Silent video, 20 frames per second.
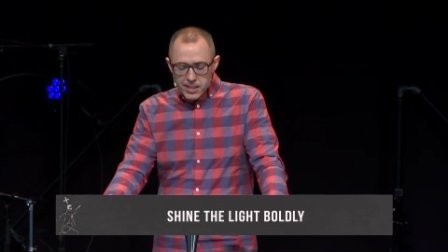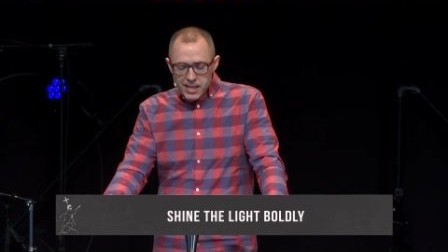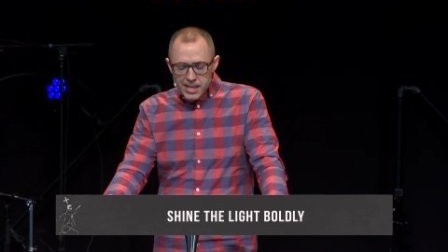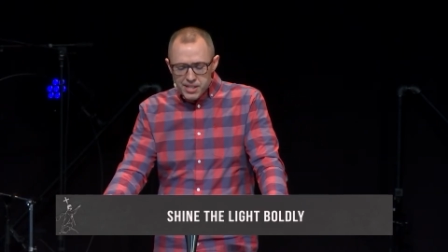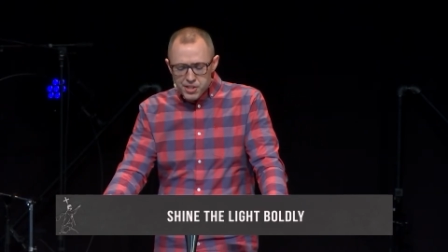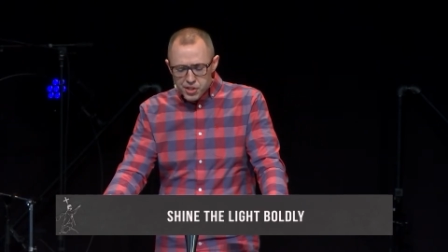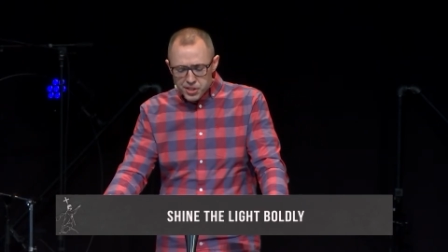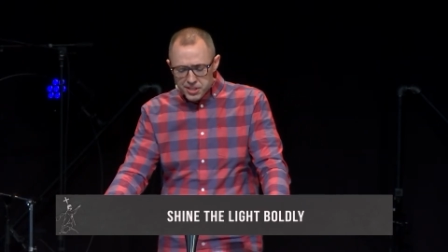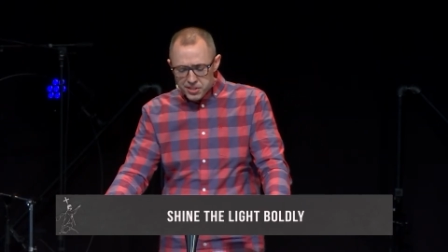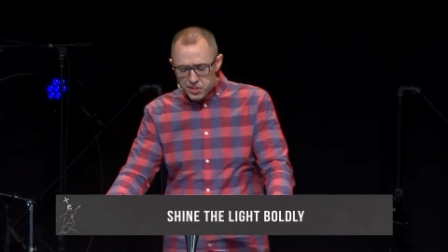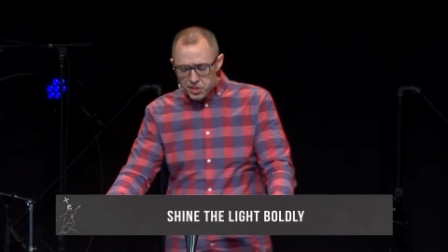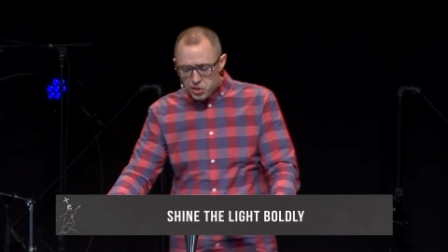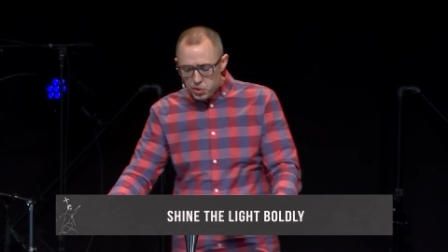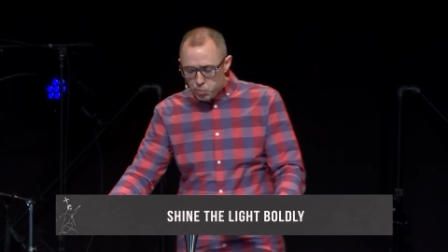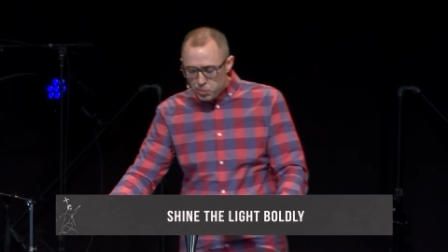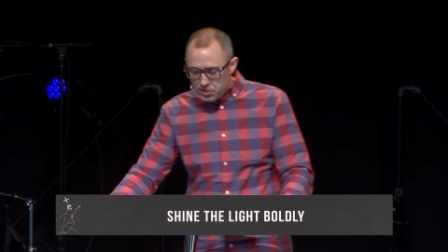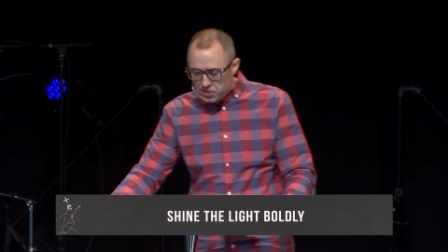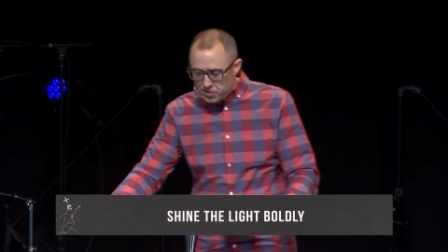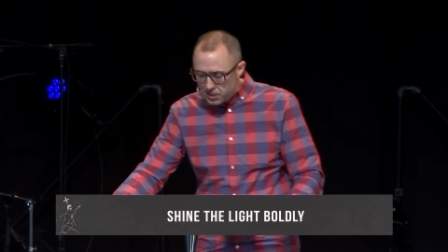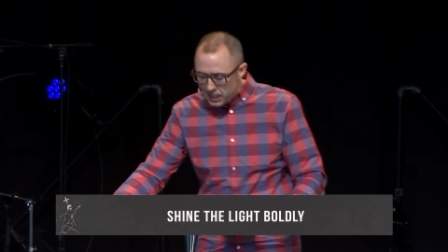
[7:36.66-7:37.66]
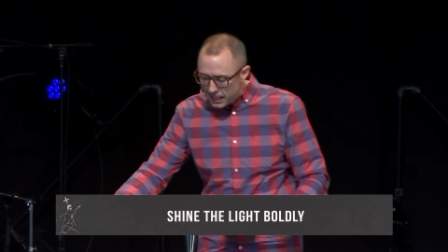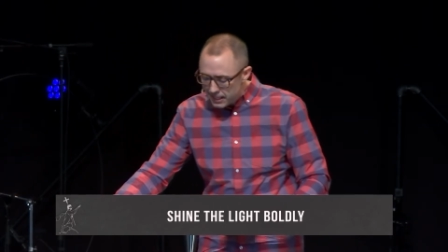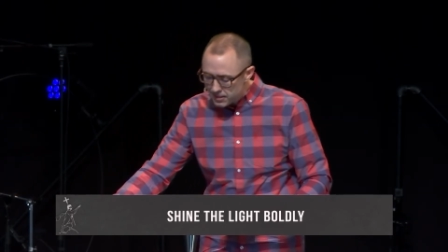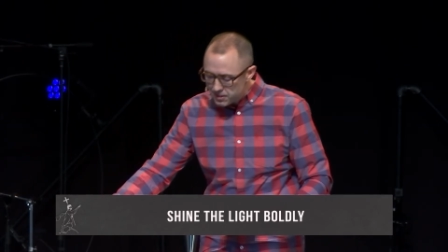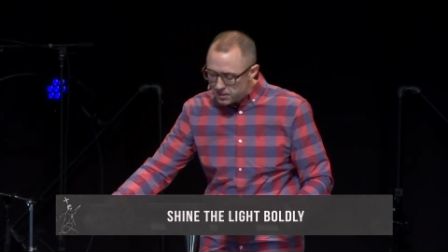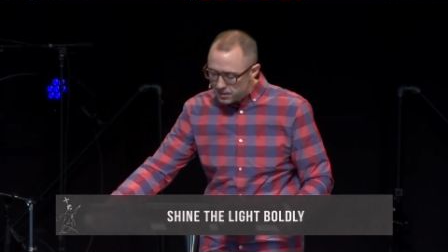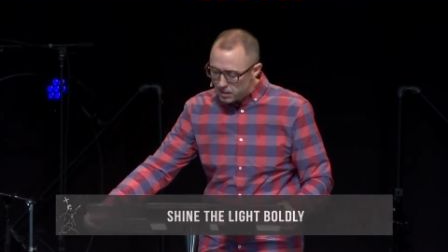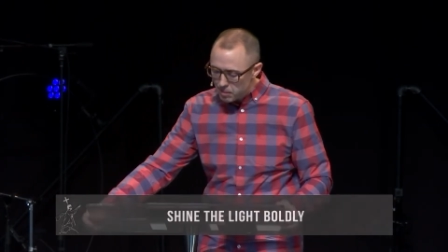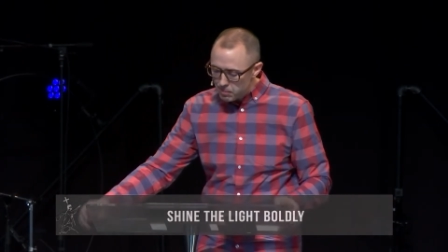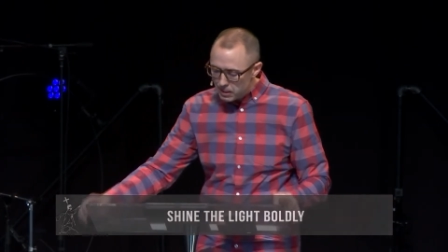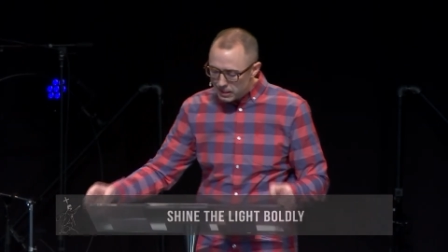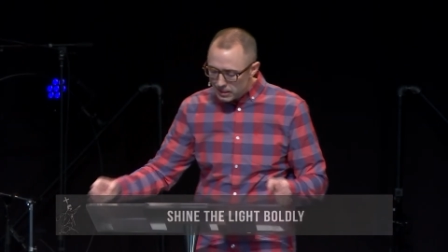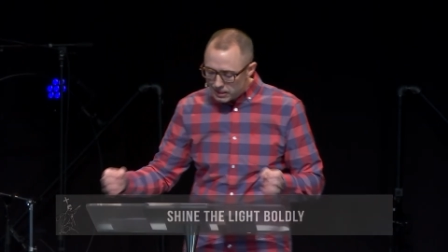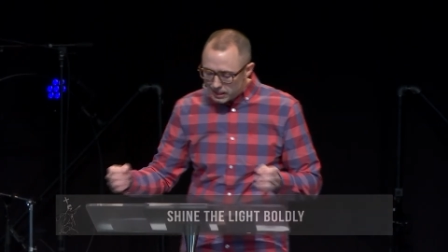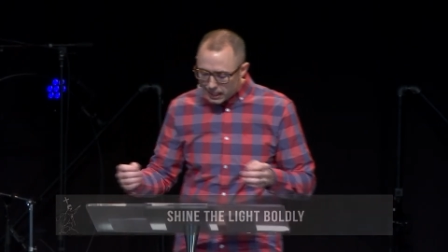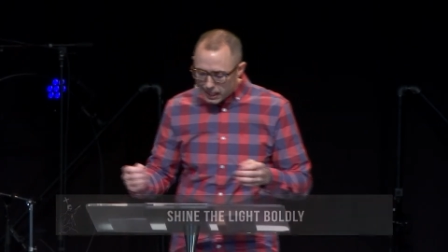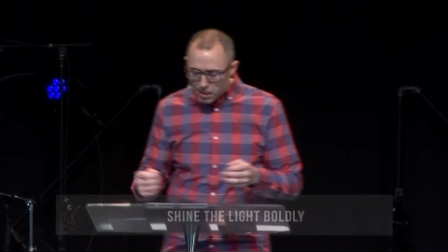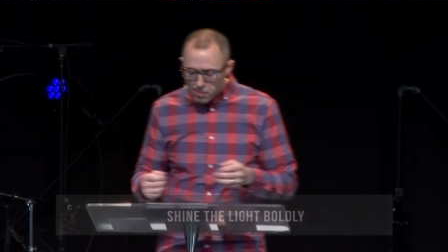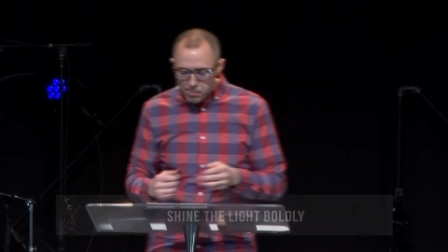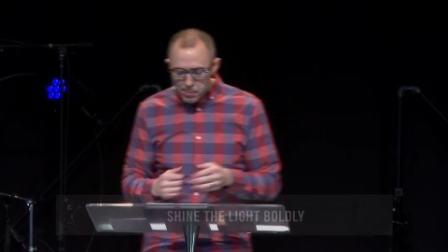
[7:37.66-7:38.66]
And Jesus was saying to them, A
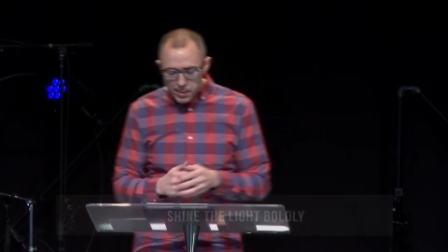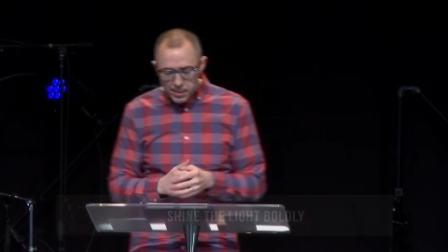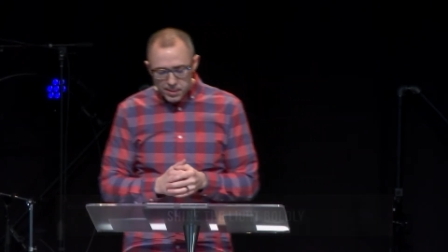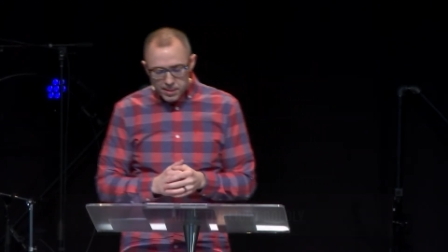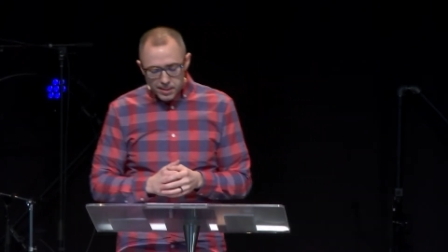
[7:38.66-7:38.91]
lamp